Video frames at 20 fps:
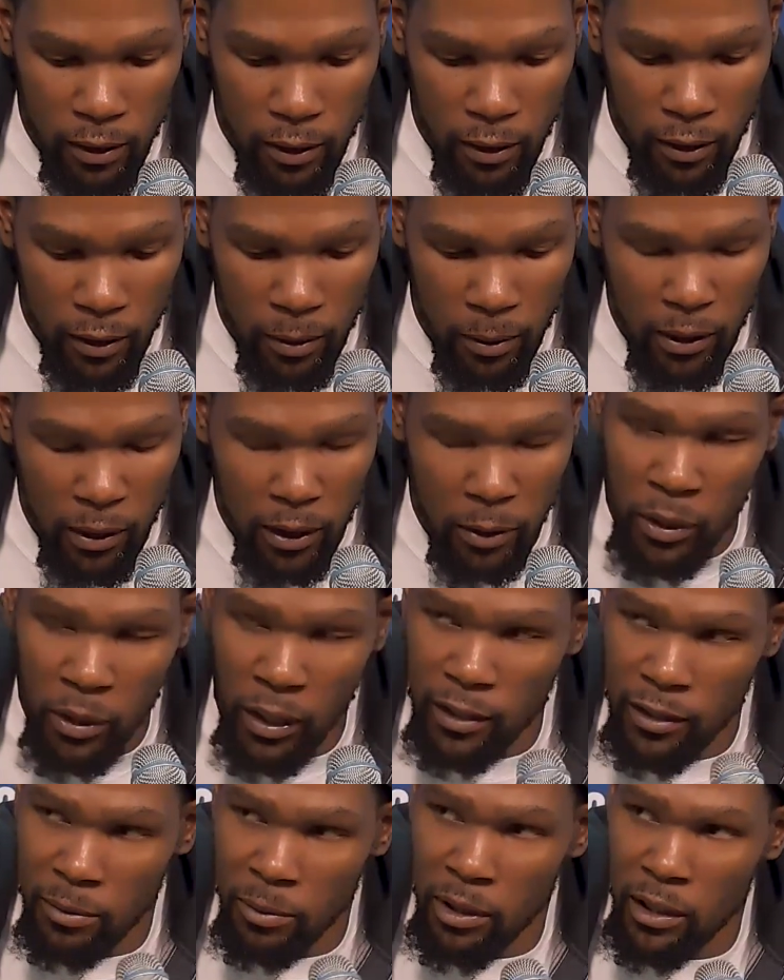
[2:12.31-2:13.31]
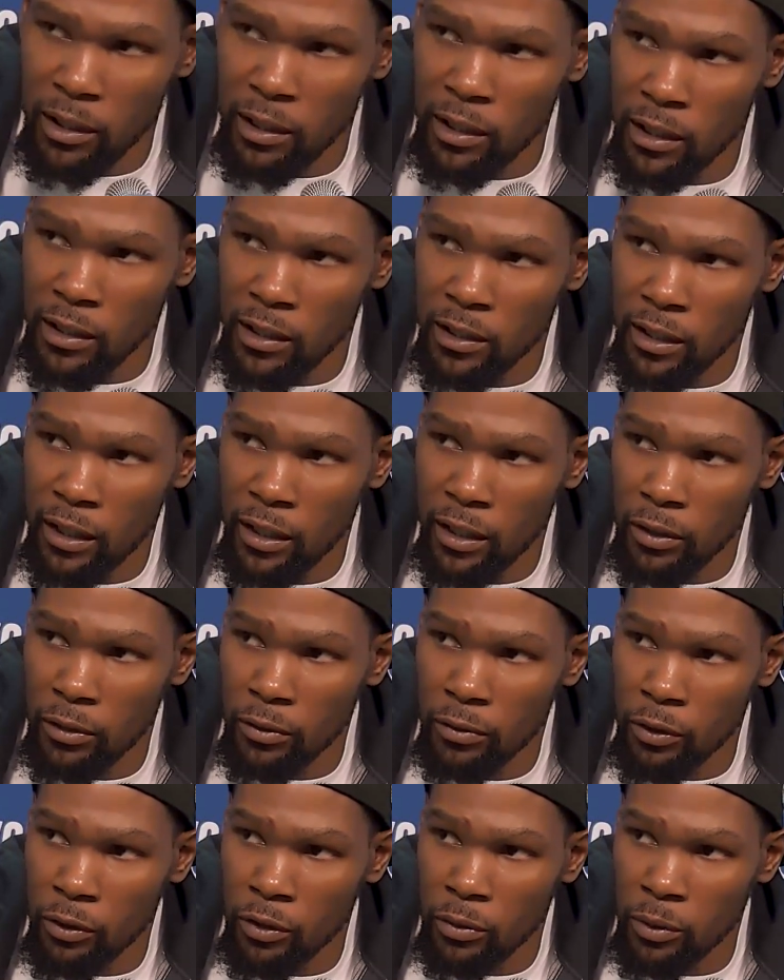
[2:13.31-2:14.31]
I think we got some good looks there in the
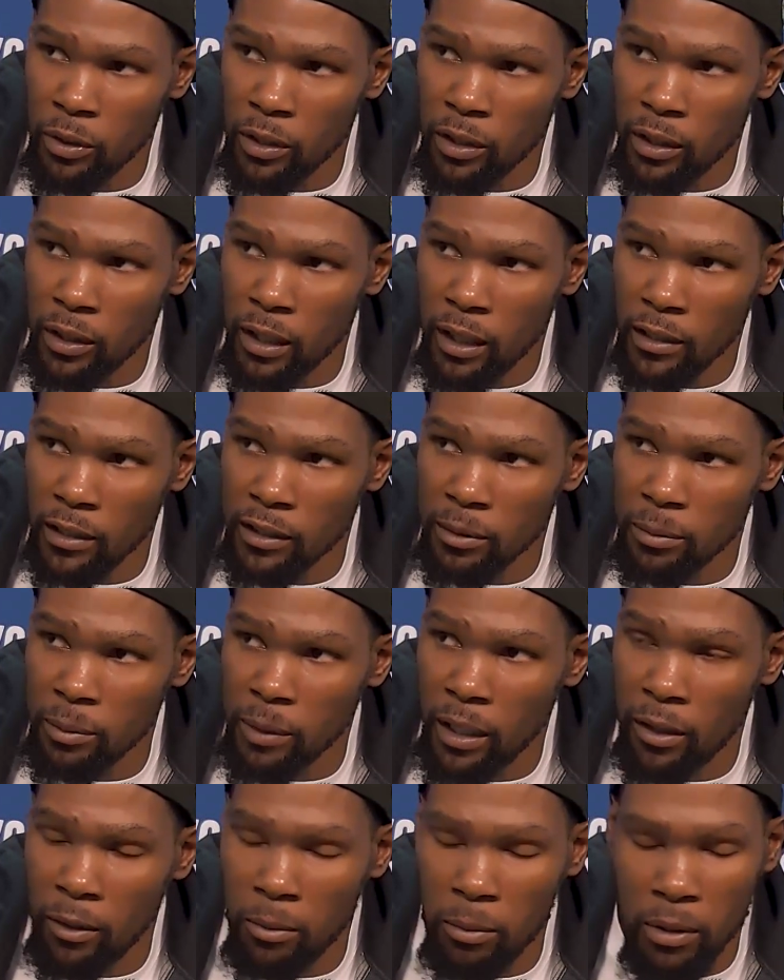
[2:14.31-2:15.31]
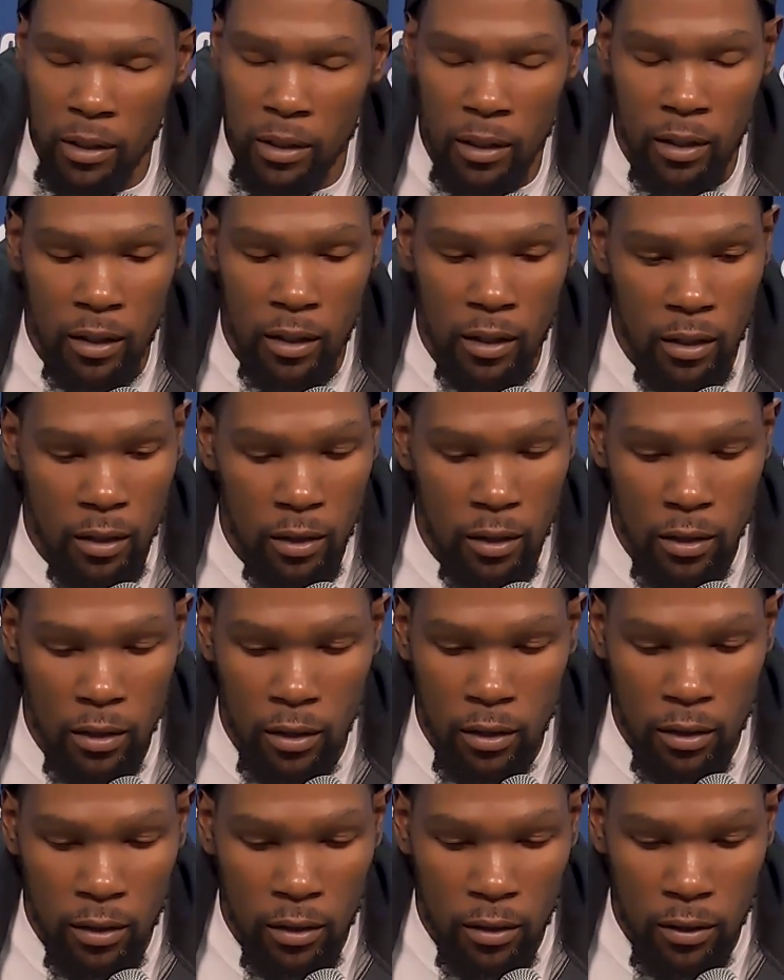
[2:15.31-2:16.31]
fourth. We didn't knock some down, but.
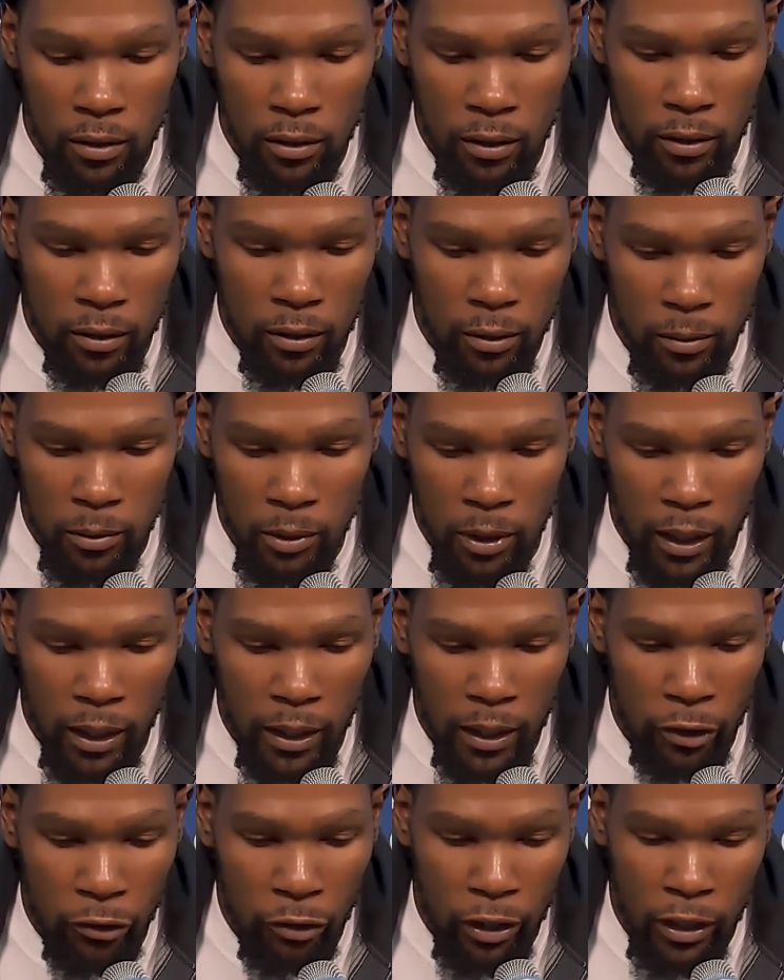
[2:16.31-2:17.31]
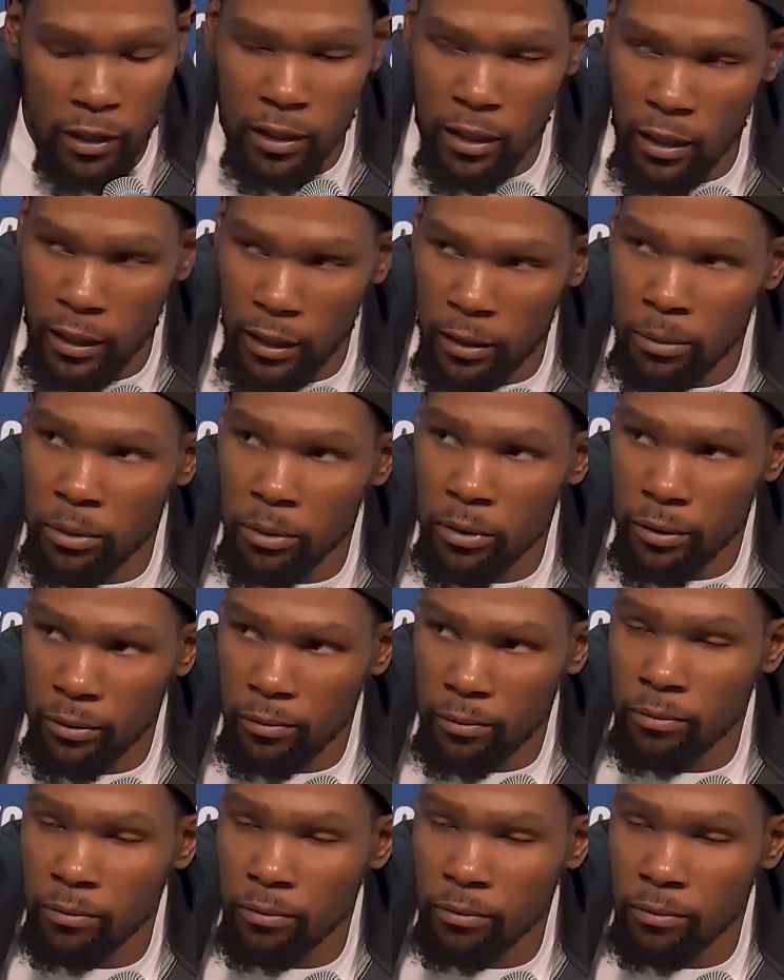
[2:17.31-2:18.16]
You got to get credit to the Clippers.